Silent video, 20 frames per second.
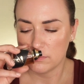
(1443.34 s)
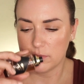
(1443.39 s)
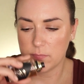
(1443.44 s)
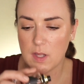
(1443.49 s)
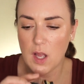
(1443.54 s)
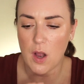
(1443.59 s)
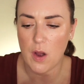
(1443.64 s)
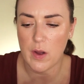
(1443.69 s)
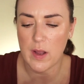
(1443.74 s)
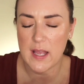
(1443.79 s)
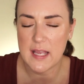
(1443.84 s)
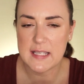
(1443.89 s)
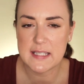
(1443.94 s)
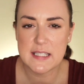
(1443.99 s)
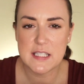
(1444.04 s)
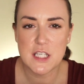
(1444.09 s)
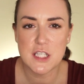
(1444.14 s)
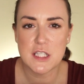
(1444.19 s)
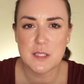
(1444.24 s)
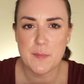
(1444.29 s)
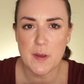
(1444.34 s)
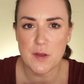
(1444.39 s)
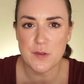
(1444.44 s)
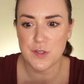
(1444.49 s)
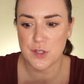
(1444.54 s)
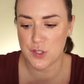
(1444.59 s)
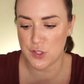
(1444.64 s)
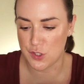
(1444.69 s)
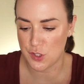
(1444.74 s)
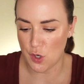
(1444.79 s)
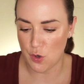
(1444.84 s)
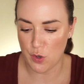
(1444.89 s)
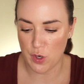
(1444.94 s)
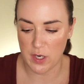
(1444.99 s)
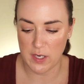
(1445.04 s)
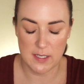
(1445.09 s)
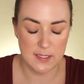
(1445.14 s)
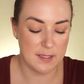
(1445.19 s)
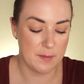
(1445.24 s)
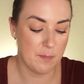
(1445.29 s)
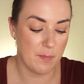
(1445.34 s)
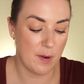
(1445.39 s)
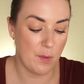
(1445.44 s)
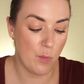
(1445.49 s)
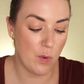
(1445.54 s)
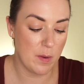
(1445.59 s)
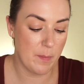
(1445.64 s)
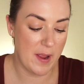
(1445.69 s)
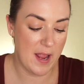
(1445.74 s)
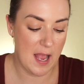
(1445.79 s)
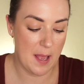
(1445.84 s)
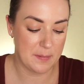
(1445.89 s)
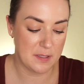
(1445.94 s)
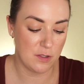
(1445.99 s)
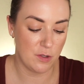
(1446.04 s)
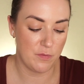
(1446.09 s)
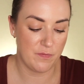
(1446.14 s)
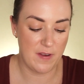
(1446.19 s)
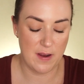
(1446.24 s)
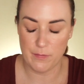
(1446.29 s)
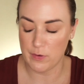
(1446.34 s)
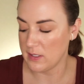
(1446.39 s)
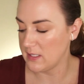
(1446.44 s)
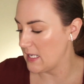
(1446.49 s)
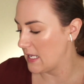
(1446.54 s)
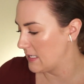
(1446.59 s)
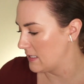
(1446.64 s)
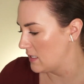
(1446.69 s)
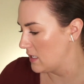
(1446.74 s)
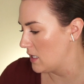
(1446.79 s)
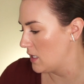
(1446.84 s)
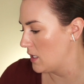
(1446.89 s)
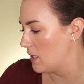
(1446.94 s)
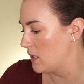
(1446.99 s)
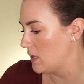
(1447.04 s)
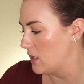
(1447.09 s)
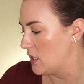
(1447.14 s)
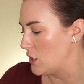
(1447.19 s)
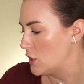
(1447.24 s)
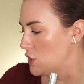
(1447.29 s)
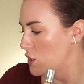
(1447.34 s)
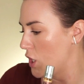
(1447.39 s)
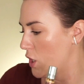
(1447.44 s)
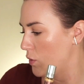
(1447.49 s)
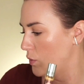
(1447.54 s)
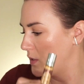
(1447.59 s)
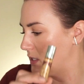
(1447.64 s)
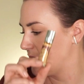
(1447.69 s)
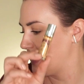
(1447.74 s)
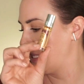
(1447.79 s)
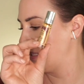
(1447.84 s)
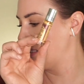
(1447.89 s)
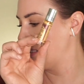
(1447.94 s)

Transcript: oh, it just smells so good. It's one of my absolute favorites. And the notes in